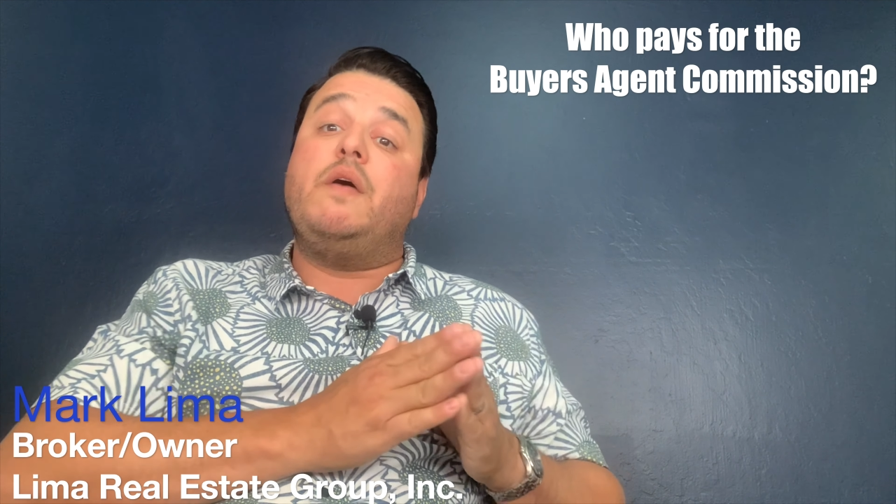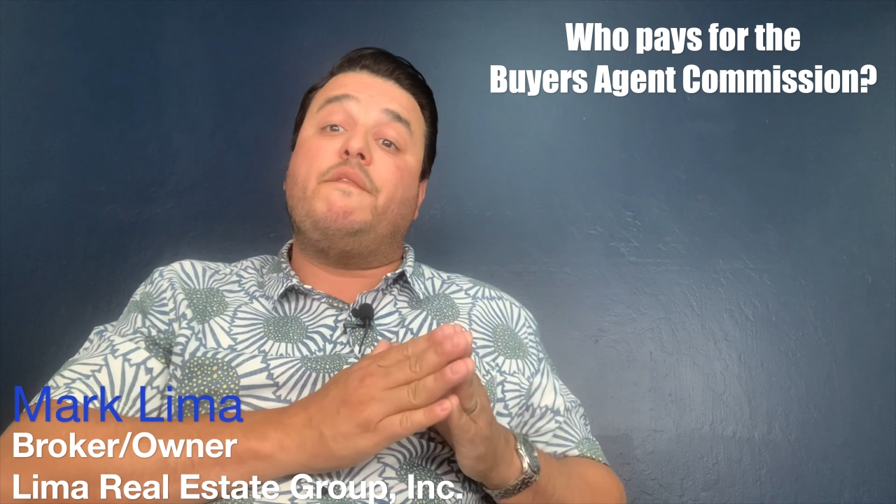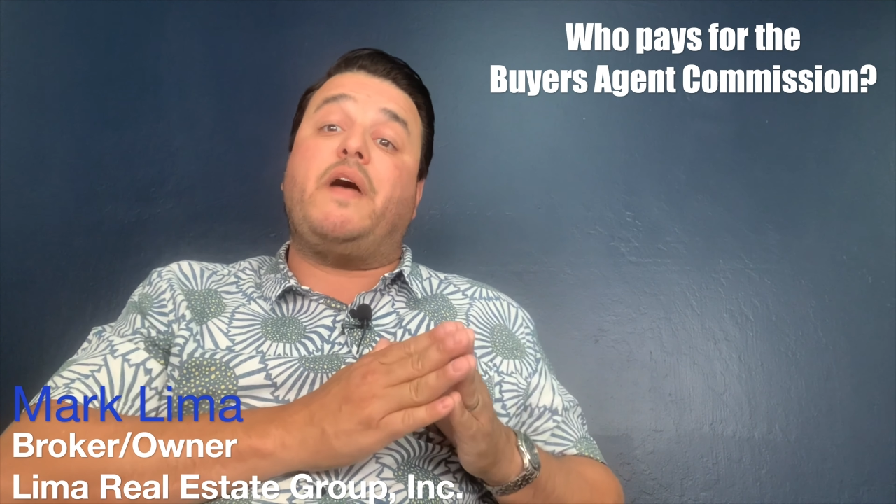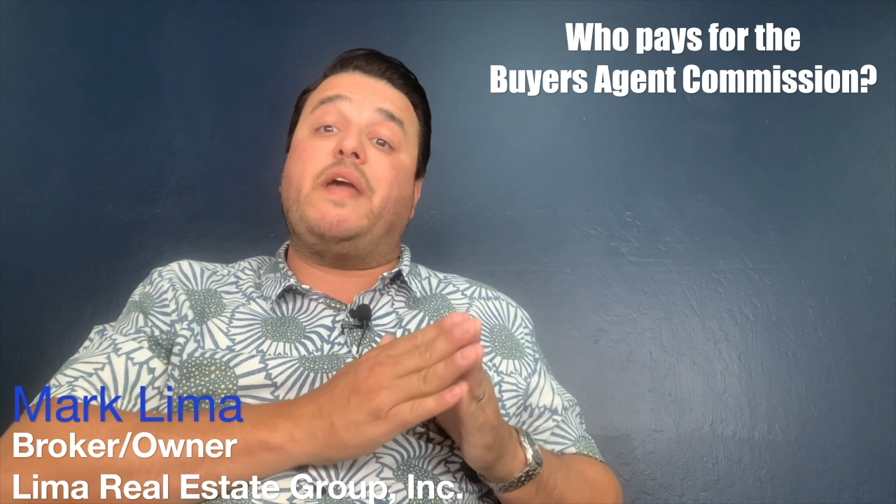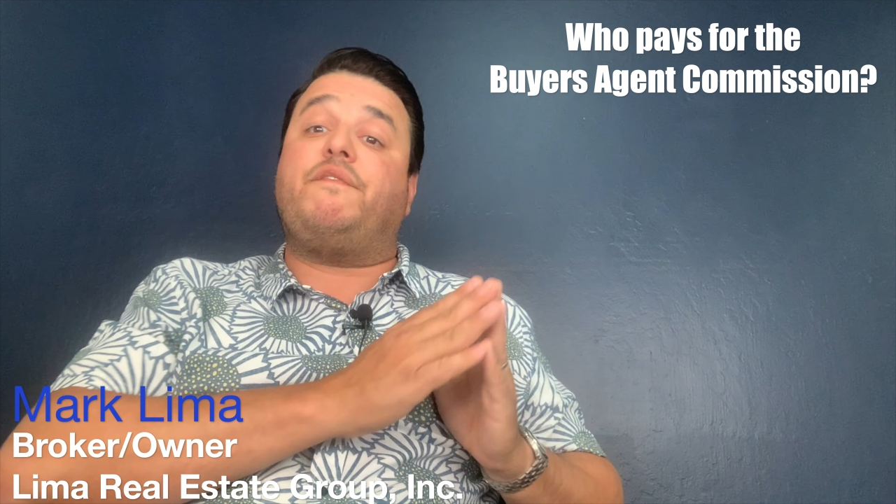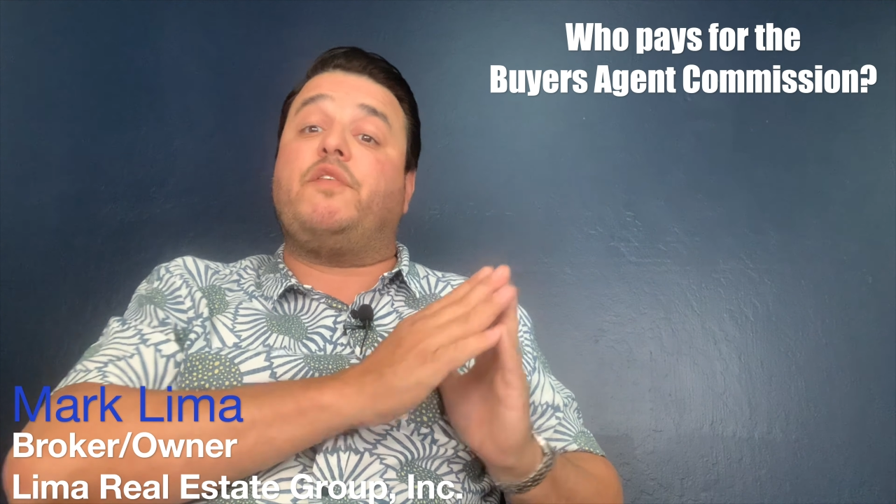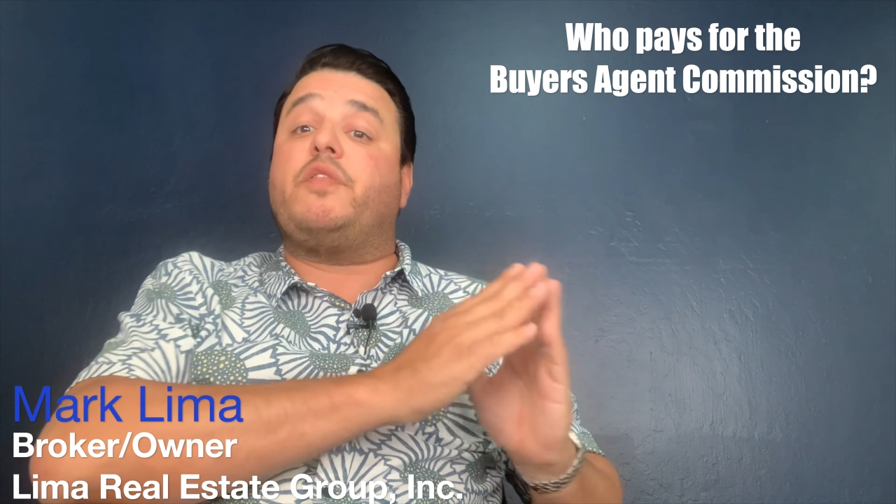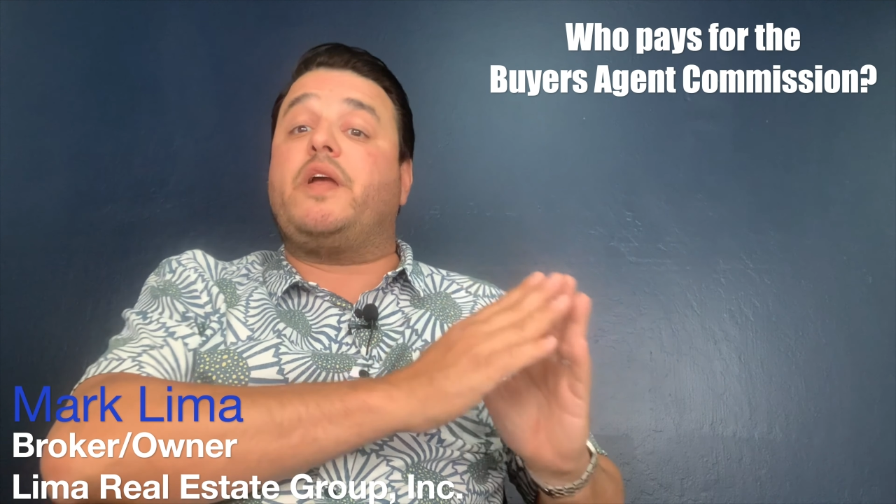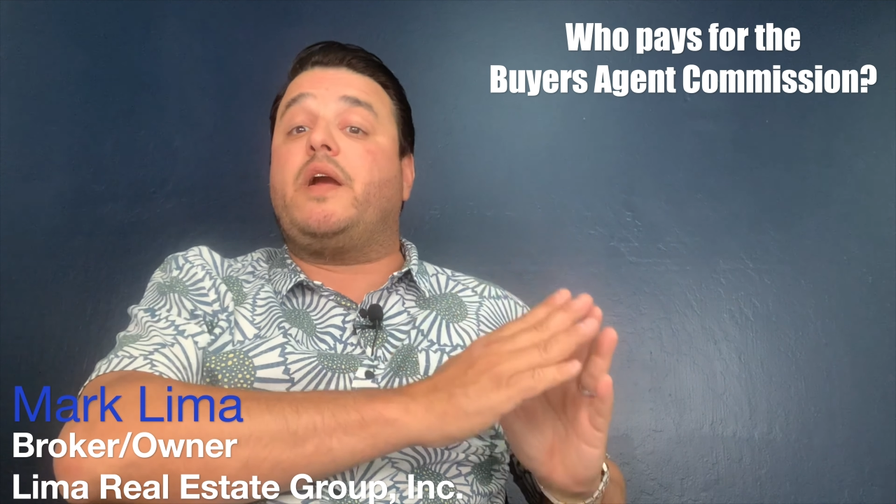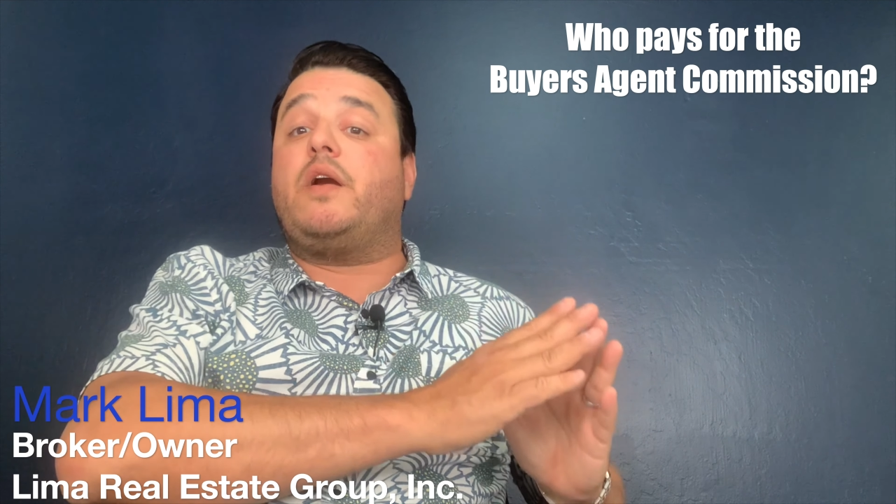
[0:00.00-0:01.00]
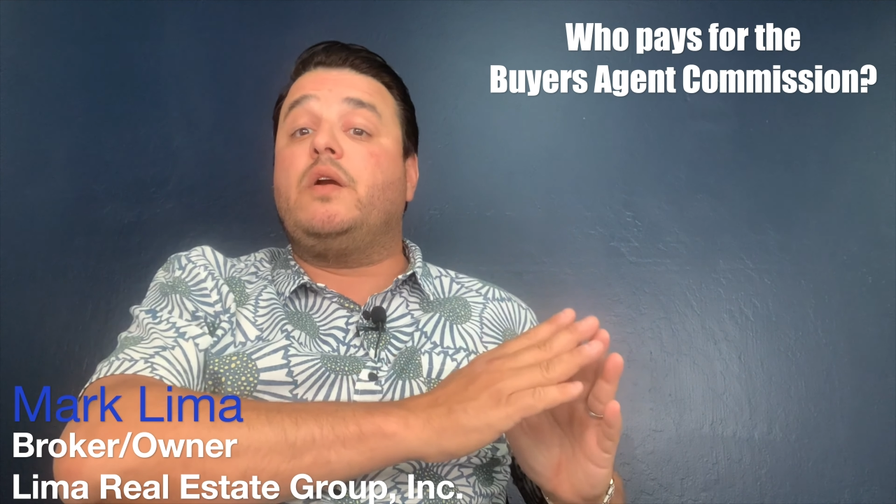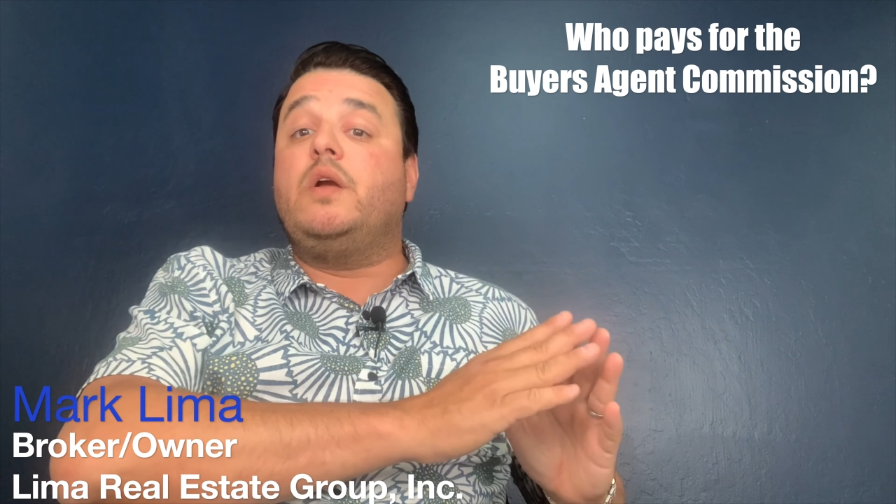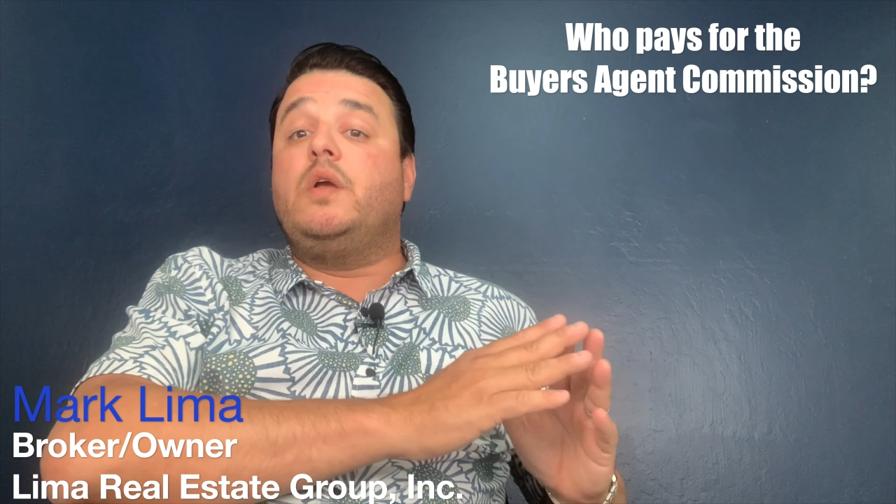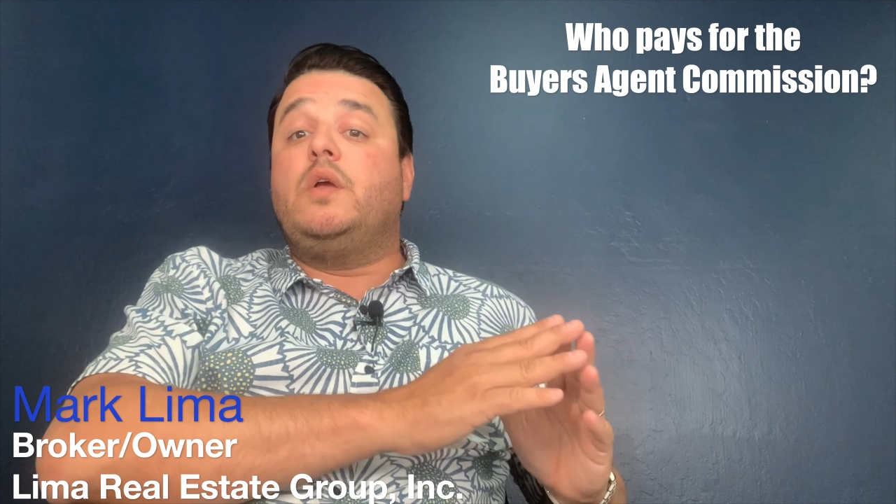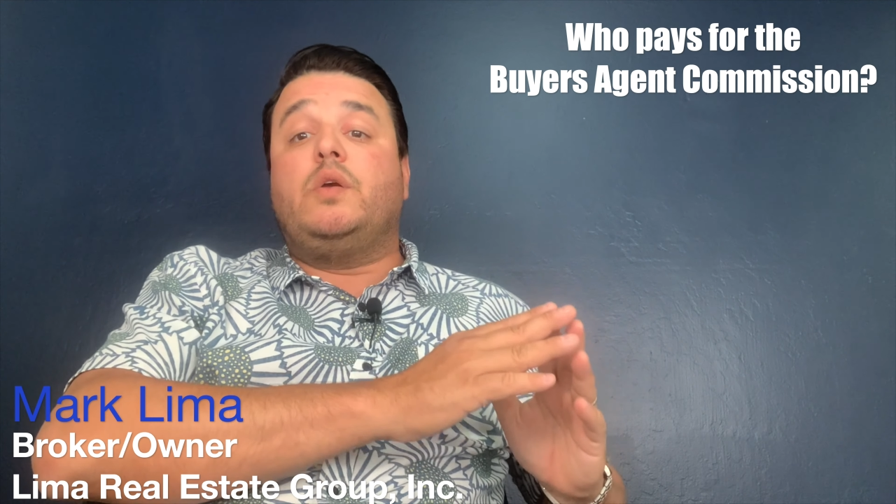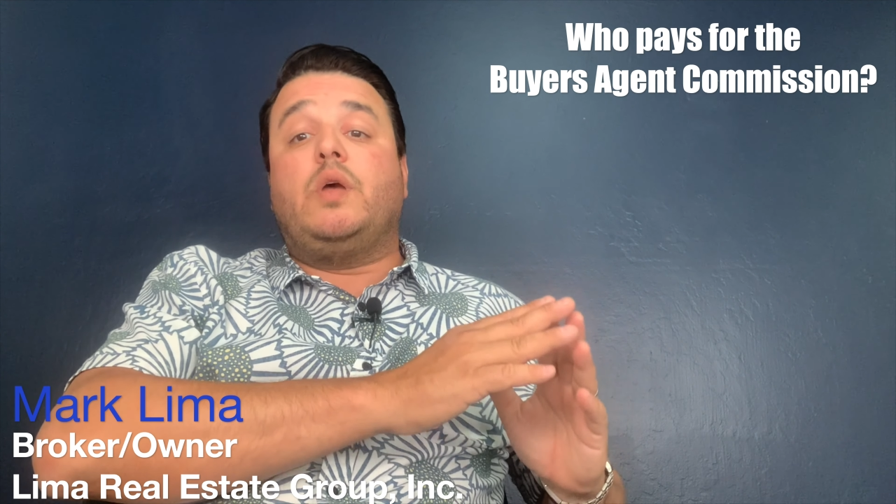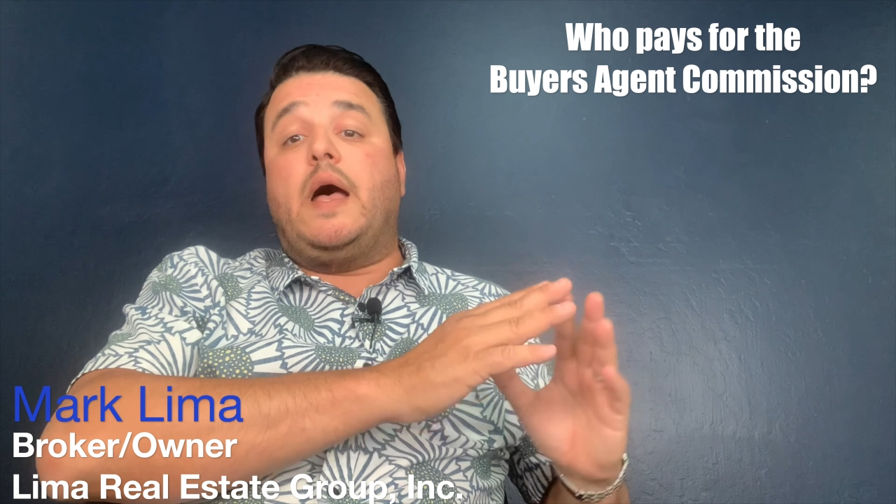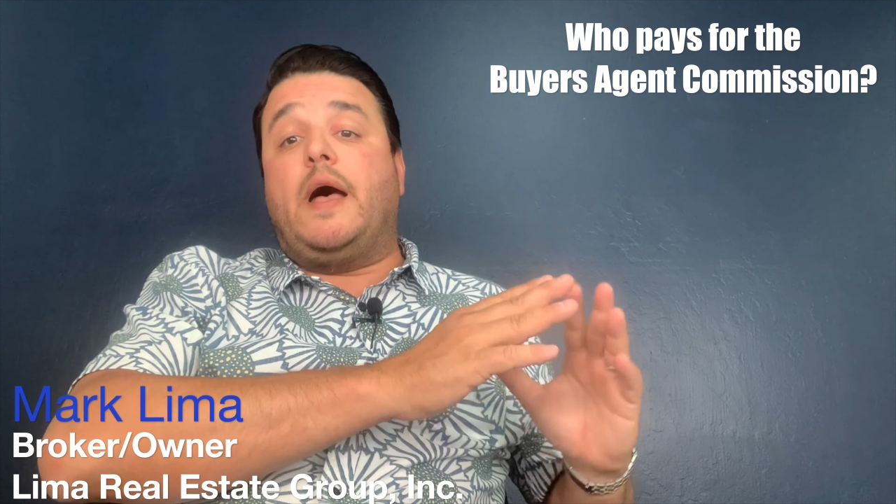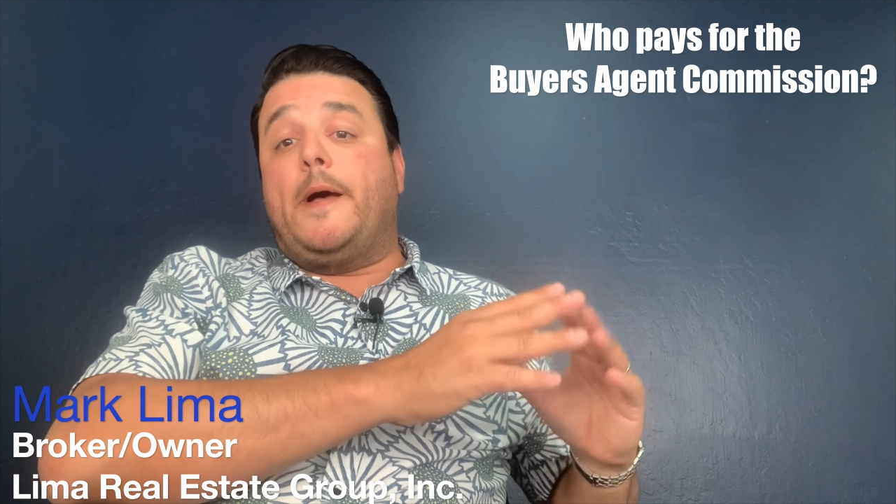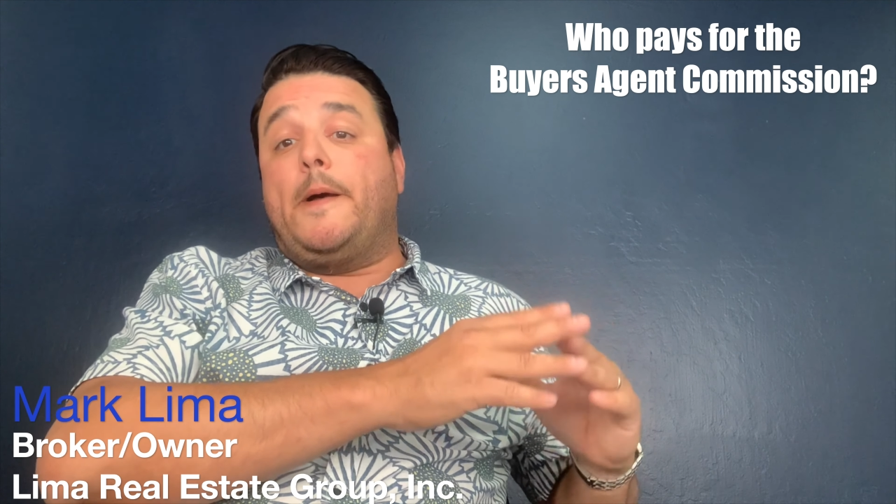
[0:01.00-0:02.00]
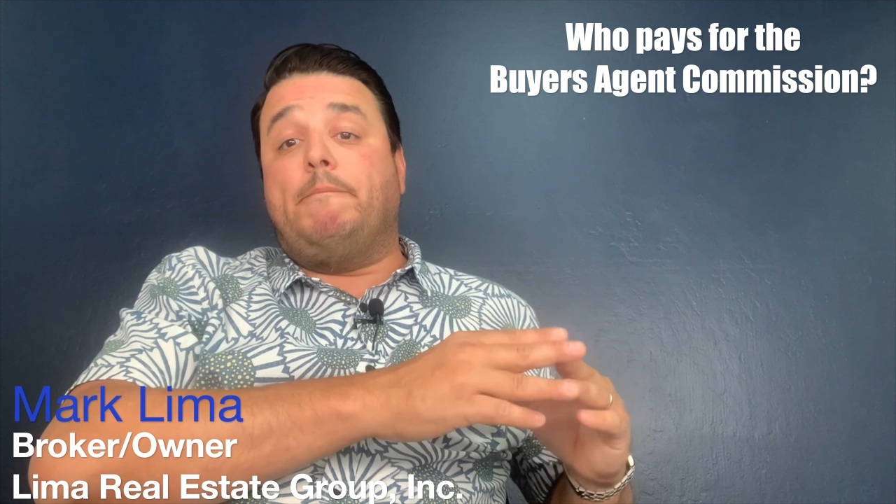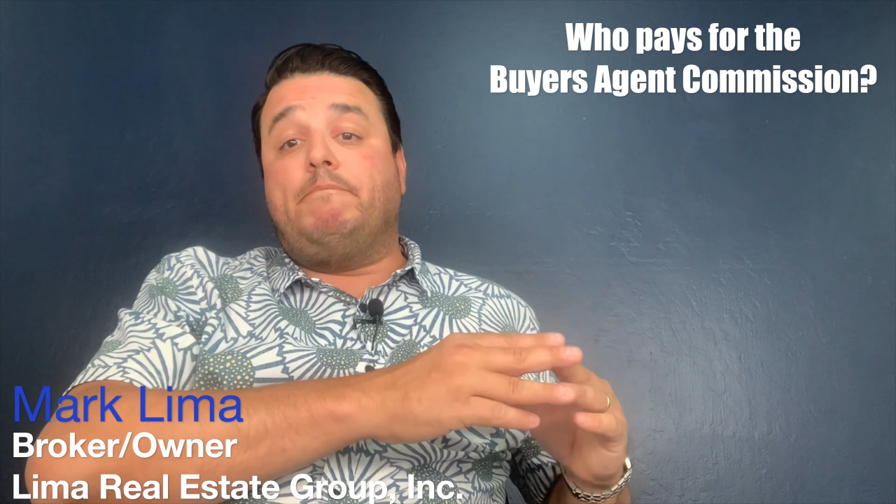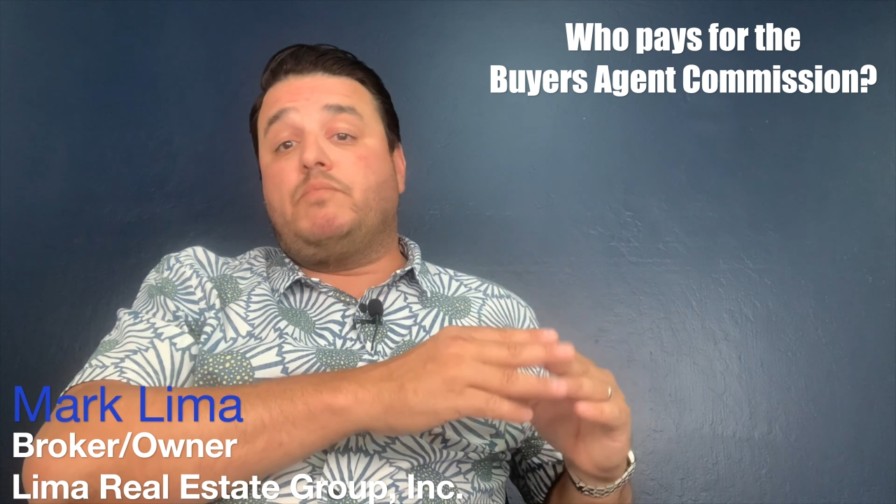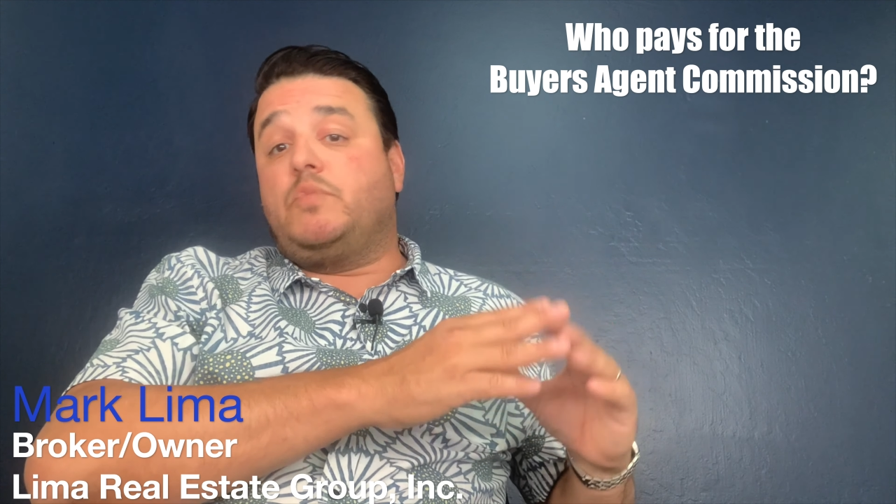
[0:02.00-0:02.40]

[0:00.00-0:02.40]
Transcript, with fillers: fight for their um,